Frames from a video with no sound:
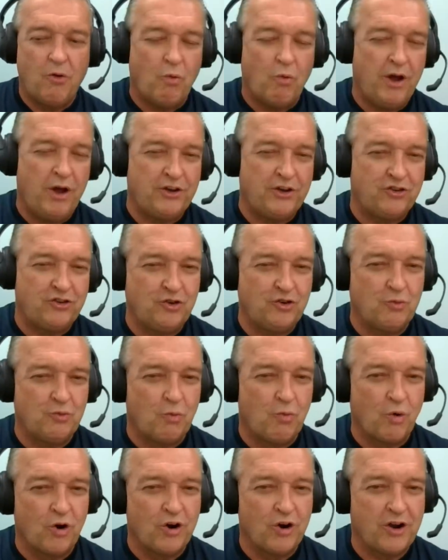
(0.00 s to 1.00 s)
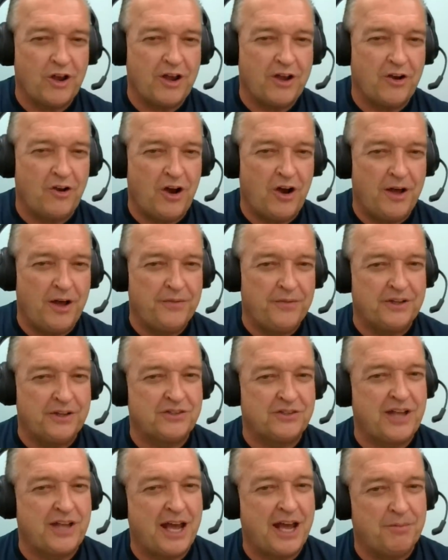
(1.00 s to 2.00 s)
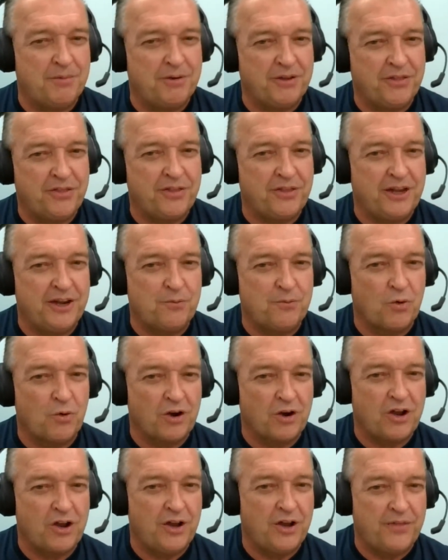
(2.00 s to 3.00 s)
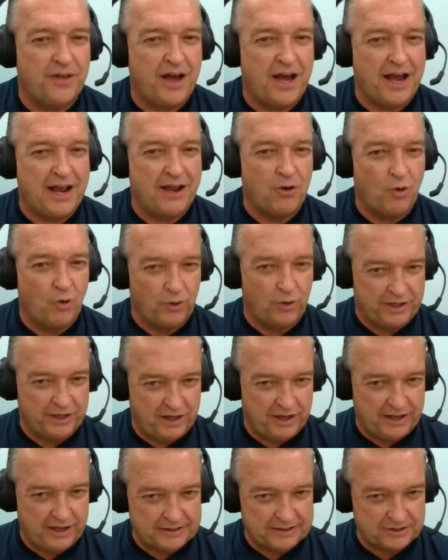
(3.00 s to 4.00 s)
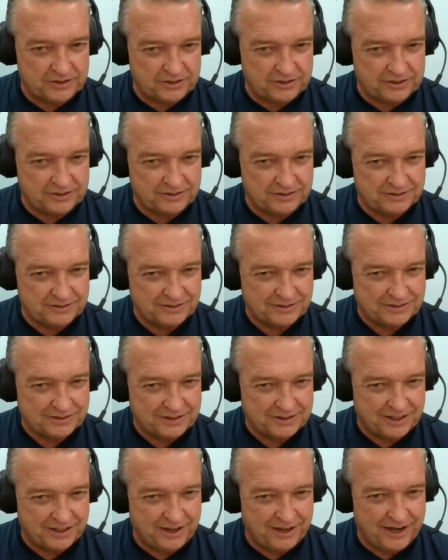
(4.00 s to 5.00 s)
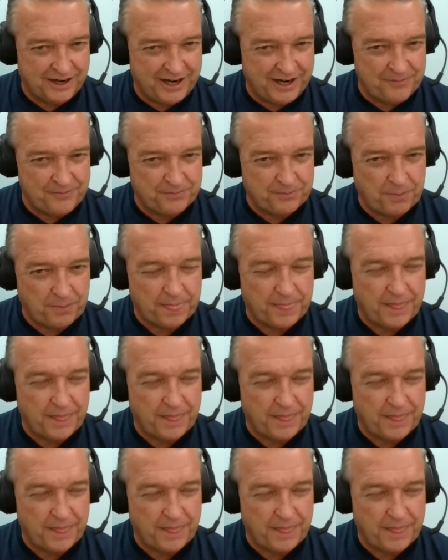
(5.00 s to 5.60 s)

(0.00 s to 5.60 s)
want to work on the Sabbath and work on the high holy days. All right.